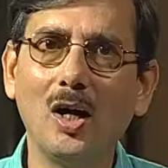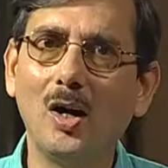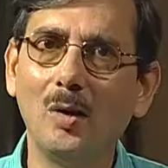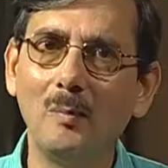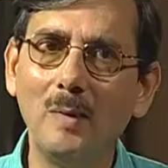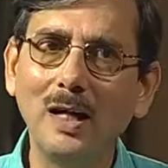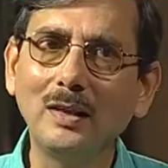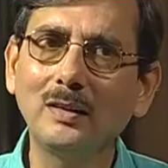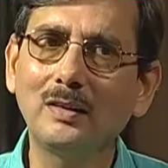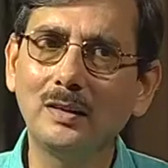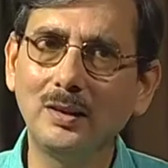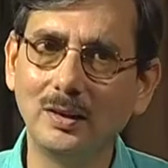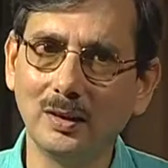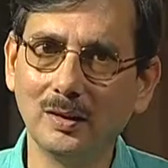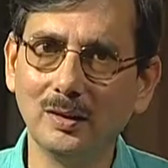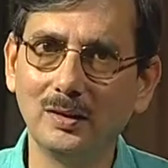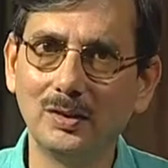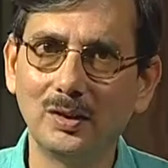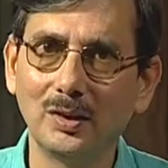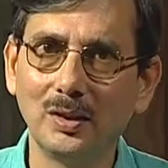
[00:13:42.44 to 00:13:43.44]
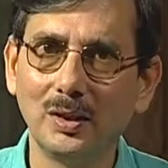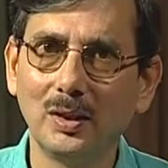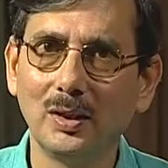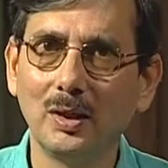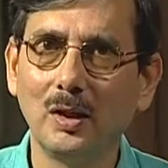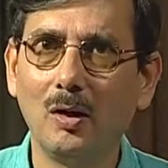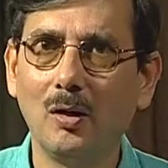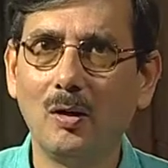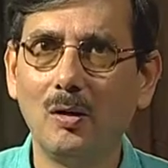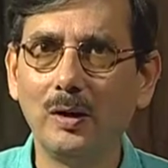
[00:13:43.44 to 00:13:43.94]
The Amatyas
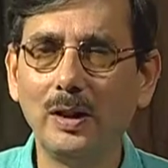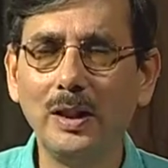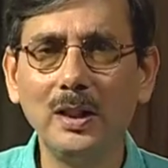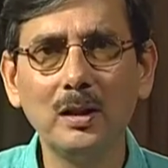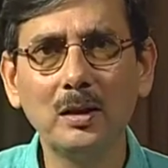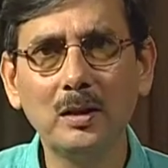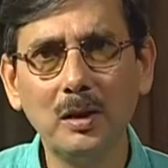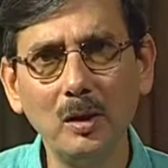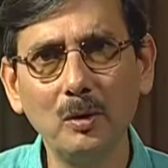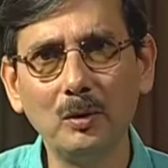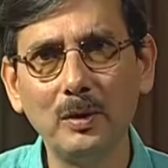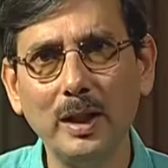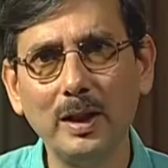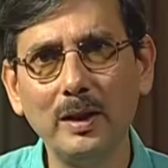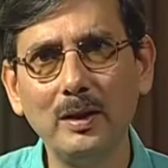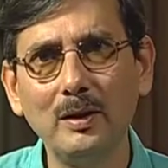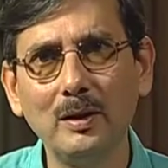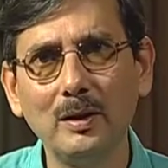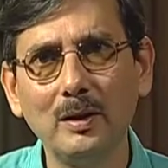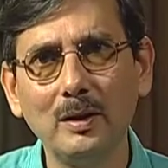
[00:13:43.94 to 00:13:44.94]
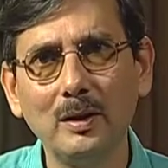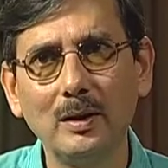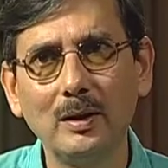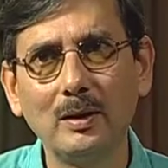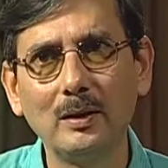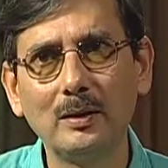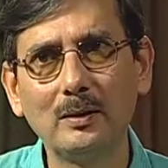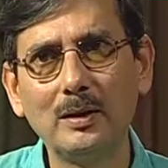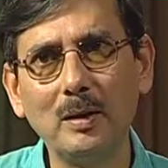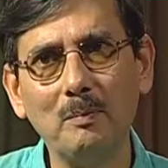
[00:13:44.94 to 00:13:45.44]
included
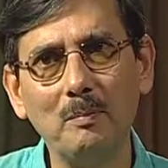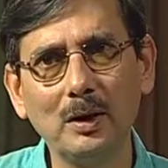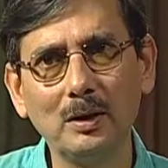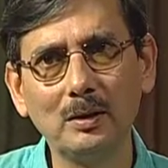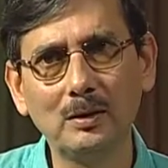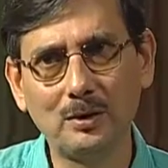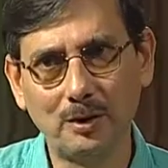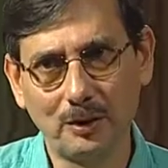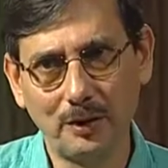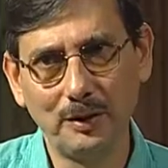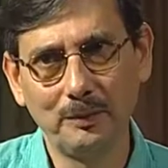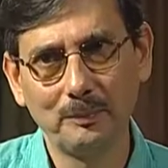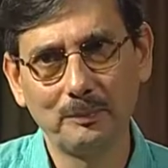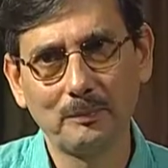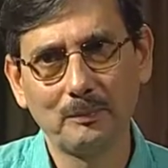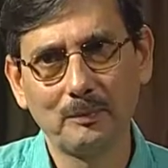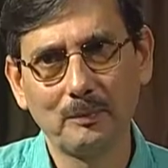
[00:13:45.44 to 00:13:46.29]
the Mantri,